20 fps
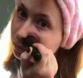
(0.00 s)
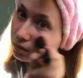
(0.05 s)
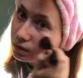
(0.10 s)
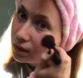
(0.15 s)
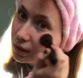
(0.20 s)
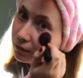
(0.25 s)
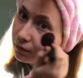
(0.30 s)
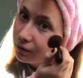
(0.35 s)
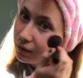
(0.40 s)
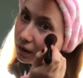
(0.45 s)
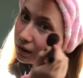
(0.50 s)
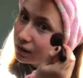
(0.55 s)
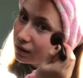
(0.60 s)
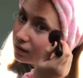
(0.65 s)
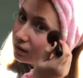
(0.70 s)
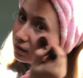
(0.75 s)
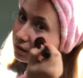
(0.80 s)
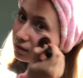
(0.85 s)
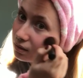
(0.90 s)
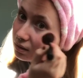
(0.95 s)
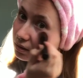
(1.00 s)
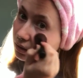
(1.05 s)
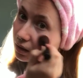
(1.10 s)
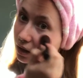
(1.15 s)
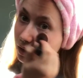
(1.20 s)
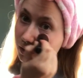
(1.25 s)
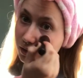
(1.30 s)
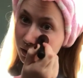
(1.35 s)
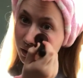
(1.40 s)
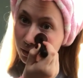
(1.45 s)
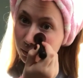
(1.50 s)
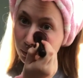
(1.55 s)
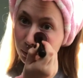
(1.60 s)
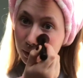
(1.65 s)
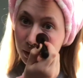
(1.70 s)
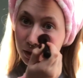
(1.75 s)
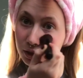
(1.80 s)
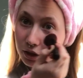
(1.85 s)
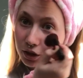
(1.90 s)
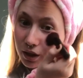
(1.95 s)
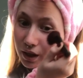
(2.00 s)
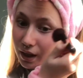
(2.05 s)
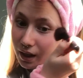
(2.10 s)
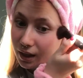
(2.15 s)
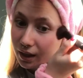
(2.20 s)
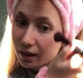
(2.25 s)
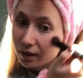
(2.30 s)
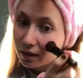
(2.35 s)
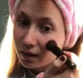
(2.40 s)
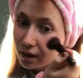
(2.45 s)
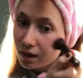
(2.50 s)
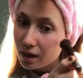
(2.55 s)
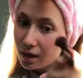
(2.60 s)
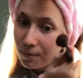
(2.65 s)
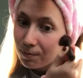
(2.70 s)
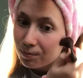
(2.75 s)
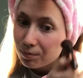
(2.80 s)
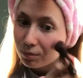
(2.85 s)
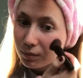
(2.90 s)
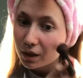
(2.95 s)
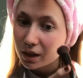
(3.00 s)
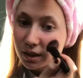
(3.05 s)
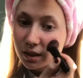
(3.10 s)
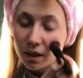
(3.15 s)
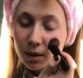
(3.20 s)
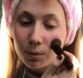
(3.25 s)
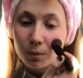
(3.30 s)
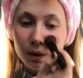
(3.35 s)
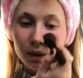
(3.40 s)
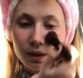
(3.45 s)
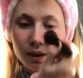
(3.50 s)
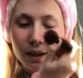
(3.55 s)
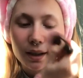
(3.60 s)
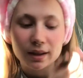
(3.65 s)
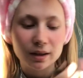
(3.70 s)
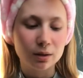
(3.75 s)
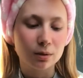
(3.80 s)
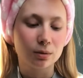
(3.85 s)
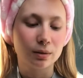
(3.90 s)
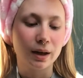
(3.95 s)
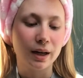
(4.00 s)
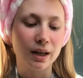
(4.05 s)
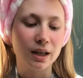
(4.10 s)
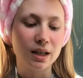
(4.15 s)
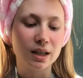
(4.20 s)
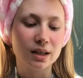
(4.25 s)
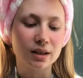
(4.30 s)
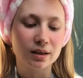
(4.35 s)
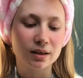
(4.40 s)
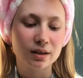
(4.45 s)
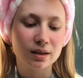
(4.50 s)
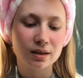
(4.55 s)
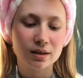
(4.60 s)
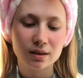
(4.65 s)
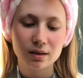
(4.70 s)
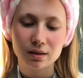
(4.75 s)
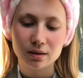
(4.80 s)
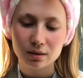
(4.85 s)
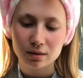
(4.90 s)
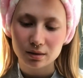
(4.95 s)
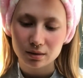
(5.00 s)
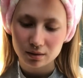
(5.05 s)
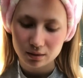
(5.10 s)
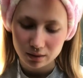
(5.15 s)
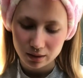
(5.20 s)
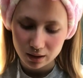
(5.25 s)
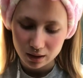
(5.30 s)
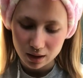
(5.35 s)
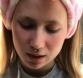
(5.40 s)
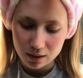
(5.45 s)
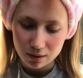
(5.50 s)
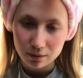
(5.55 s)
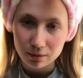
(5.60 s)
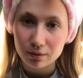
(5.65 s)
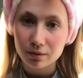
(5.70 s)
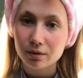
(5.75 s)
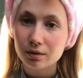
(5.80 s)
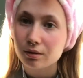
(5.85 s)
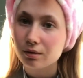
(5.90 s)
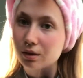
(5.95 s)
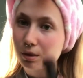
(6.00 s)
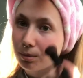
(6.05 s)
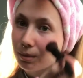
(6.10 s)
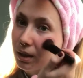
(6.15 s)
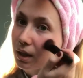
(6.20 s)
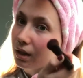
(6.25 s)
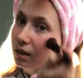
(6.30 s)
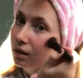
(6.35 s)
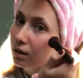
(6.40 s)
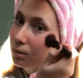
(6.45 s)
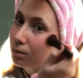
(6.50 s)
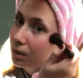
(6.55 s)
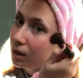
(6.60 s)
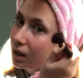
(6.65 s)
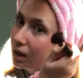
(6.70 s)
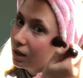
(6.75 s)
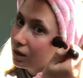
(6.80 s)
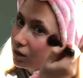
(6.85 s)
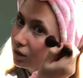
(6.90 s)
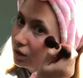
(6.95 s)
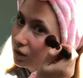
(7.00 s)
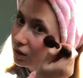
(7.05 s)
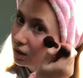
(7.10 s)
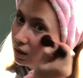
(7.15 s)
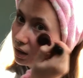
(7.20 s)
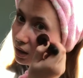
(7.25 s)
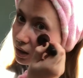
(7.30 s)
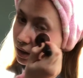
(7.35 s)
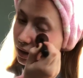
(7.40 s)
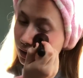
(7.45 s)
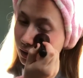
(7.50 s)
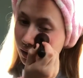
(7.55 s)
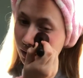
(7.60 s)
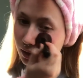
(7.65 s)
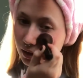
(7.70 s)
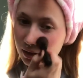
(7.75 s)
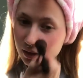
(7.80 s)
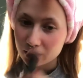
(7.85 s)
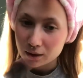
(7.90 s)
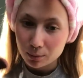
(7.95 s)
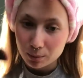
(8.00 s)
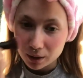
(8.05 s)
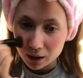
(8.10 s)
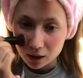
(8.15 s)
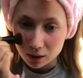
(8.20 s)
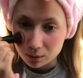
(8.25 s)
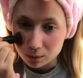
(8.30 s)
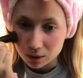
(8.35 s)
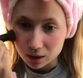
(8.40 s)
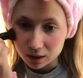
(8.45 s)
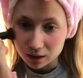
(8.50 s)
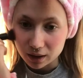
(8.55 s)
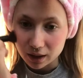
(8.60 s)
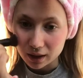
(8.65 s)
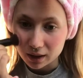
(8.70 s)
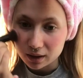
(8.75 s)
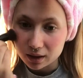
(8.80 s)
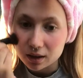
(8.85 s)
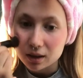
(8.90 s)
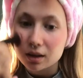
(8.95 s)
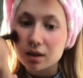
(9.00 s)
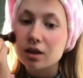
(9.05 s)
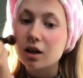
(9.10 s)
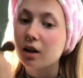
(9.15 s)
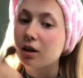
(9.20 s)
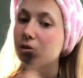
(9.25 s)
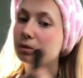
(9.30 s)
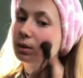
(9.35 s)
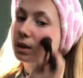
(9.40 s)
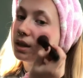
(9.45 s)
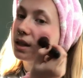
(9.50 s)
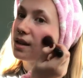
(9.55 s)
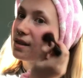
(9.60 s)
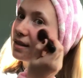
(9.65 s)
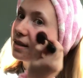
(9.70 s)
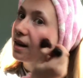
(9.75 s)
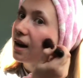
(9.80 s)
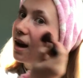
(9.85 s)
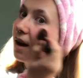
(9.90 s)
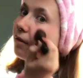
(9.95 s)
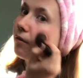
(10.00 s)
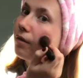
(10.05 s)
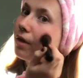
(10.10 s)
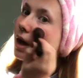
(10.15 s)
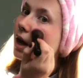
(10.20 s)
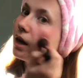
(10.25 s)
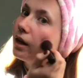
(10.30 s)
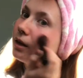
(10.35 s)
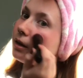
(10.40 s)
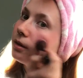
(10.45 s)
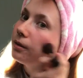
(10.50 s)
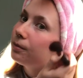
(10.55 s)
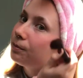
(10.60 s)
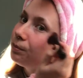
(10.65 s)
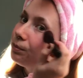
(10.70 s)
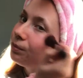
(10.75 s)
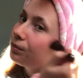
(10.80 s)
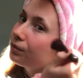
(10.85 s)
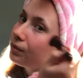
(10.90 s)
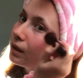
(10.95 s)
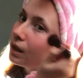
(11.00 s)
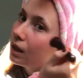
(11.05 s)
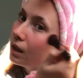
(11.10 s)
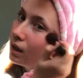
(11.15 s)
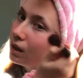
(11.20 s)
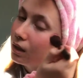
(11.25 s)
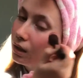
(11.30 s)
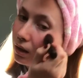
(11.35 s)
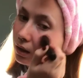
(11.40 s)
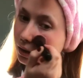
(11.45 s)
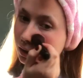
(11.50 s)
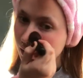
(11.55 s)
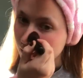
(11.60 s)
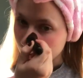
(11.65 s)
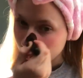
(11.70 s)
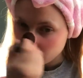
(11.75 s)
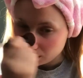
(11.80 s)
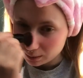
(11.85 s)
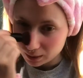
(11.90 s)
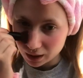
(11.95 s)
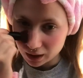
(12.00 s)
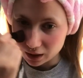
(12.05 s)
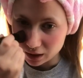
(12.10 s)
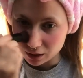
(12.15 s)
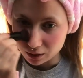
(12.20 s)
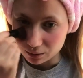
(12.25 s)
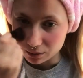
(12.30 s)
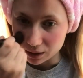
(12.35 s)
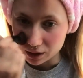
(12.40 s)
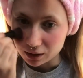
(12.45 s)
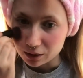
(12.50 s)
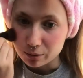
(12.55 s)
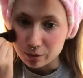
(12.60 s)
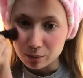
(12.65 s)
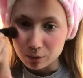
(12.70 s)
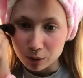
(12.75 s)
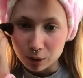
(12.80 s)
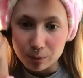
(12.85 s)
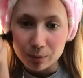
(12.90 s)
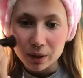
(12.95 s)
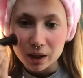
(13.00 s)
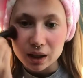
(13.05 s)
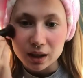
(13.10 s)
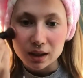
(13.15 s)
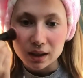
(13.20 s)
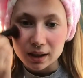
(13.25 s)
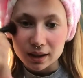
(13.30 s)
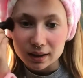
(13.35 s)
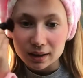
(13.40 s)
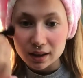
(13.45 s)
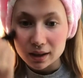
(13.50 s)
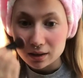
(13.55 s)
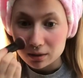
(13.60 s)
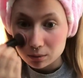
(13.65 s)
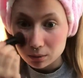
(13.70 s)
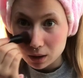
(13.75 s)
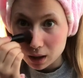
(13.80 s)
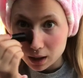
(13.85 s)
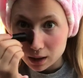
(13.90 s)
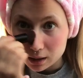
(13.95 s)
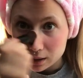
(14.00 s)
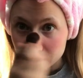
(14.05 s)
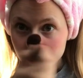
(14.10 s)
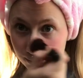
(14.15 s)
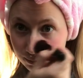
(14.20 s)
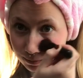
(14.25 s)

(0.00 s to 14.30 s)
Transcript: different, not just one shade. Plus I want like the Radiance stuff from the other blush, because the pink one, like the Tarte one, doesn't have that. But I do want it to be more pinky and less red.